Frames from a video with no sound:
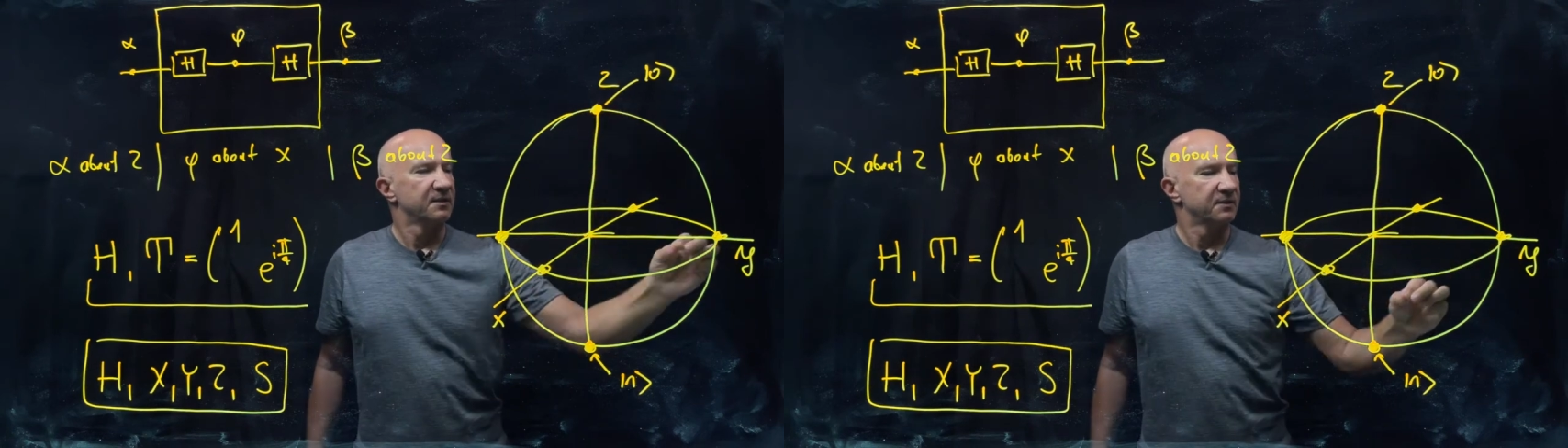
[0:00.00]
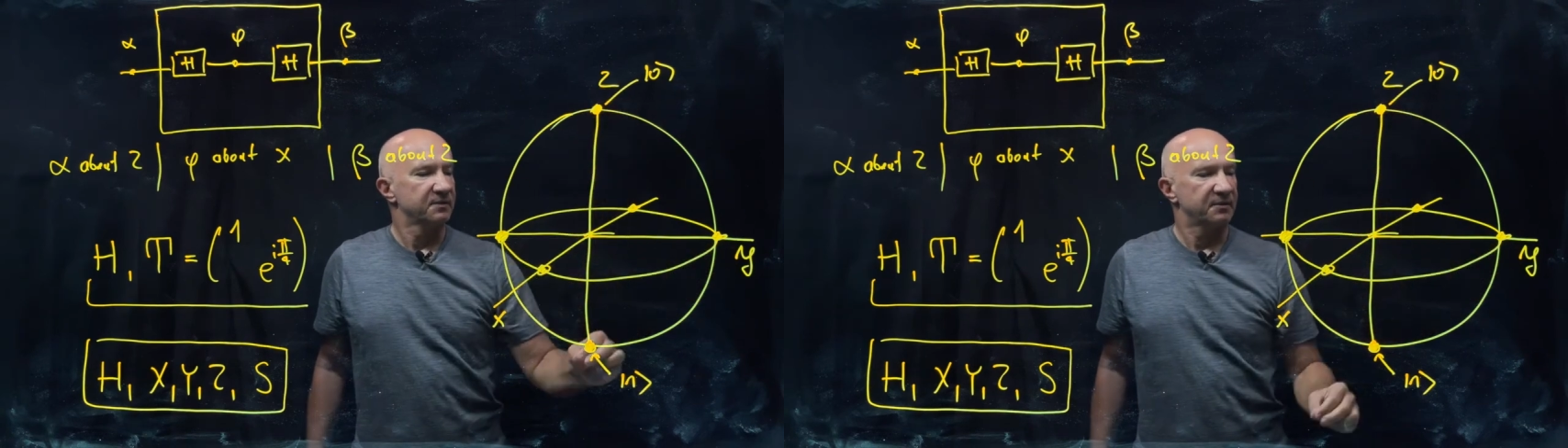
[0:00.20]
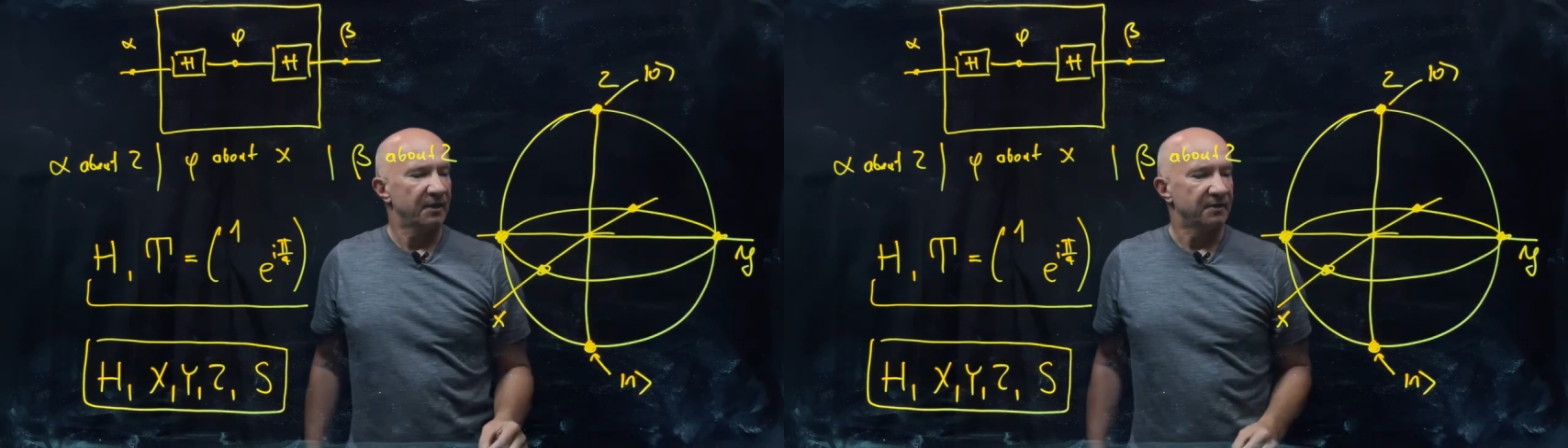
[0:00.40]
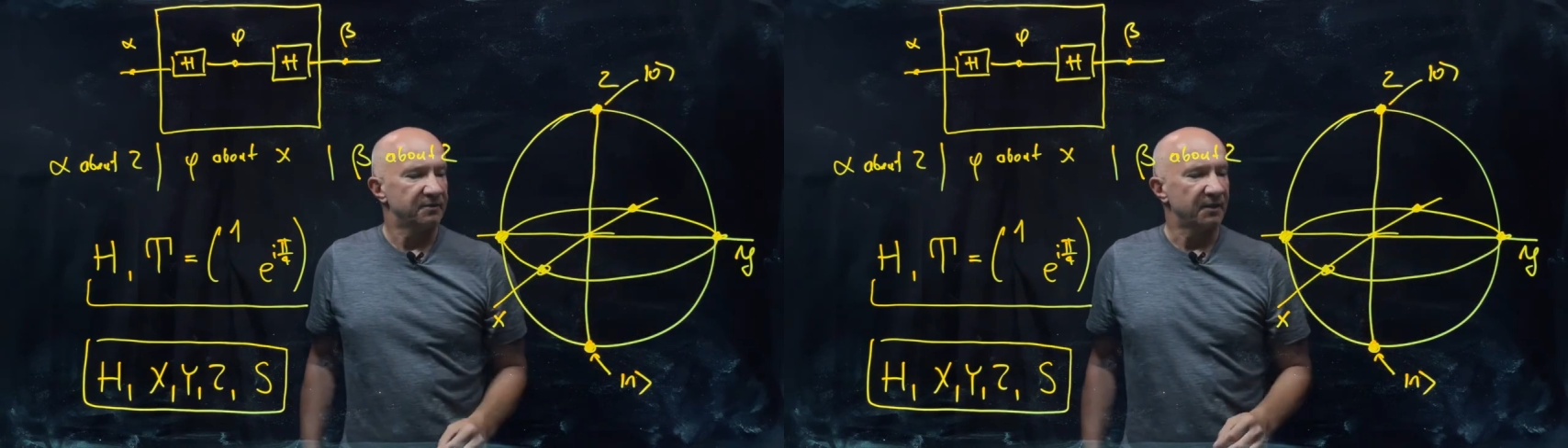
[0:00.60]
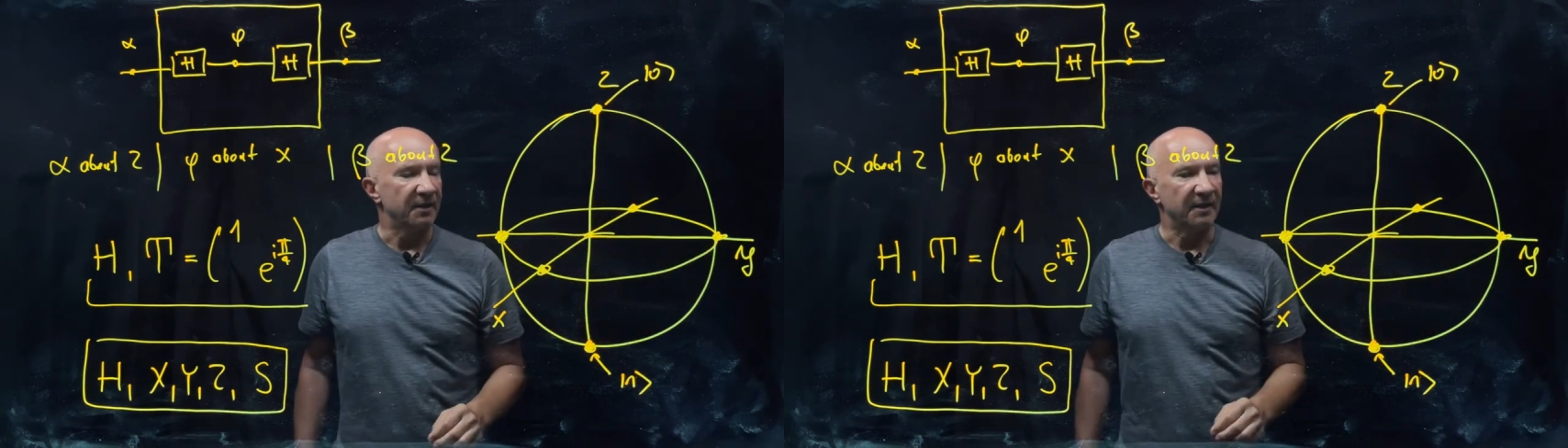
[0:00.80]
states
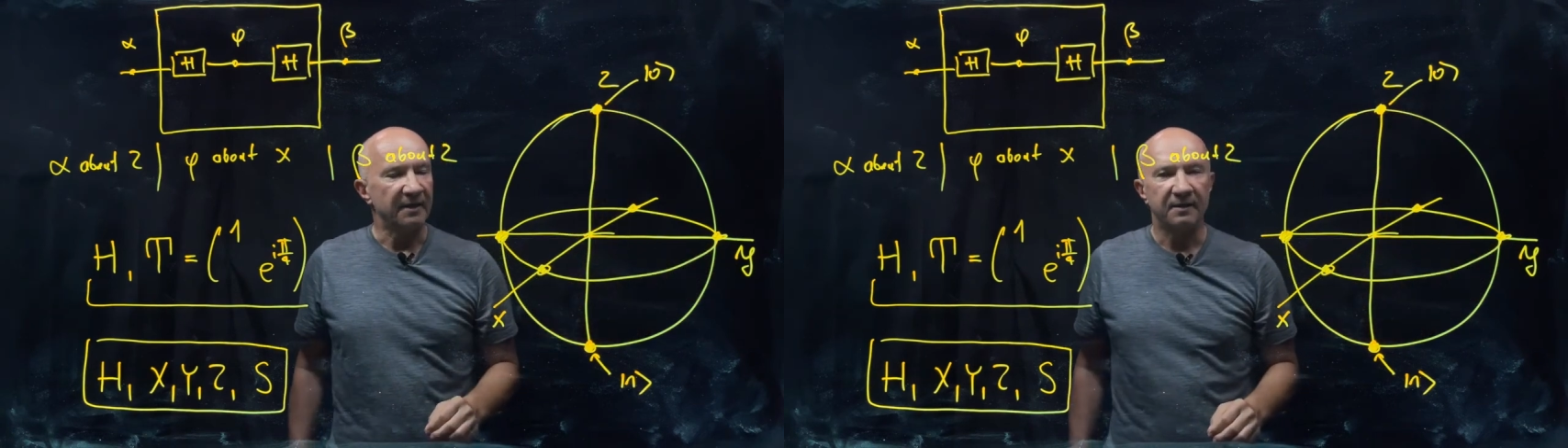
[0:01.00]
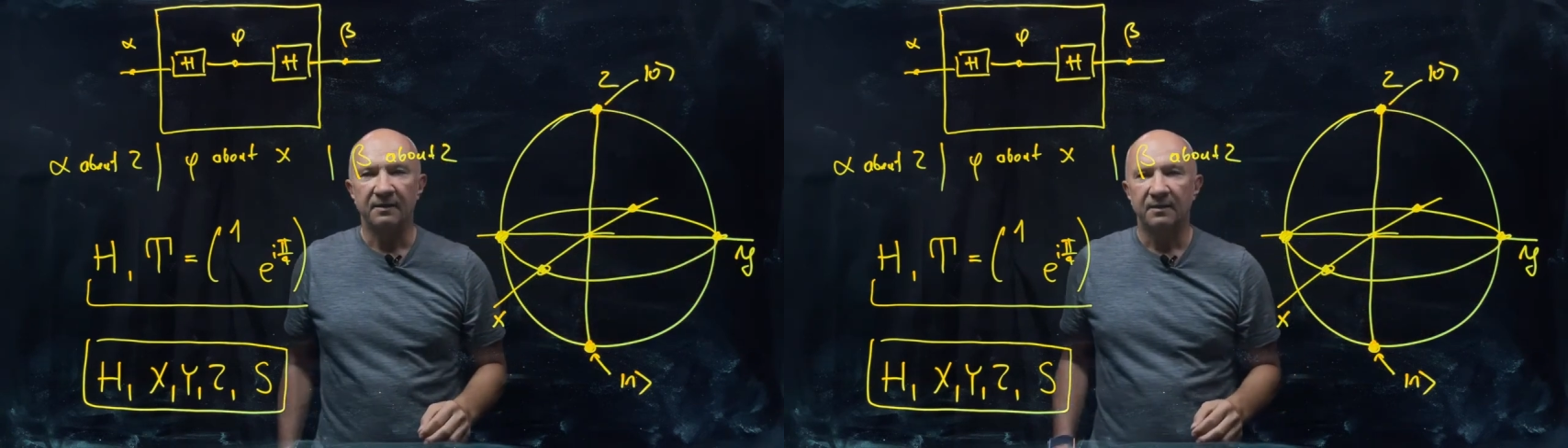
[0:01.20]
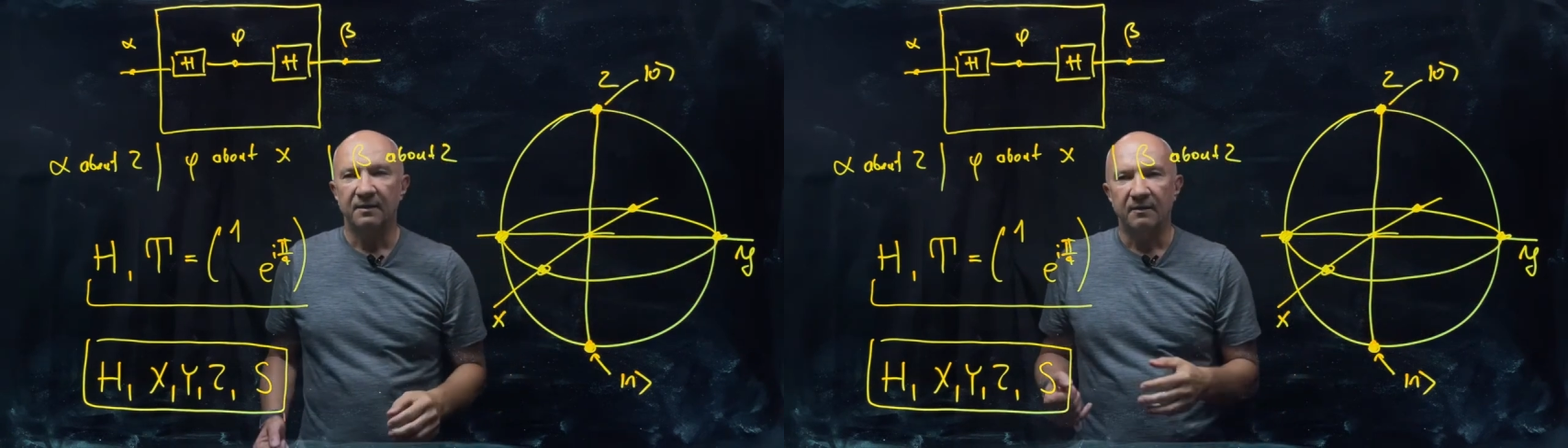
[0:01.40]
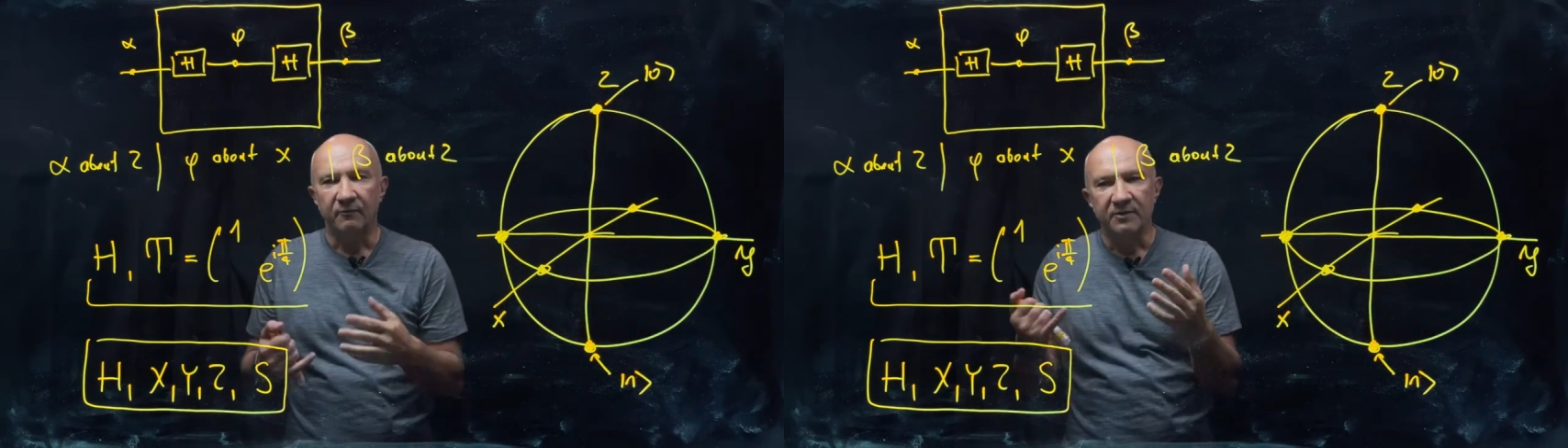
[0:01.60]
here, which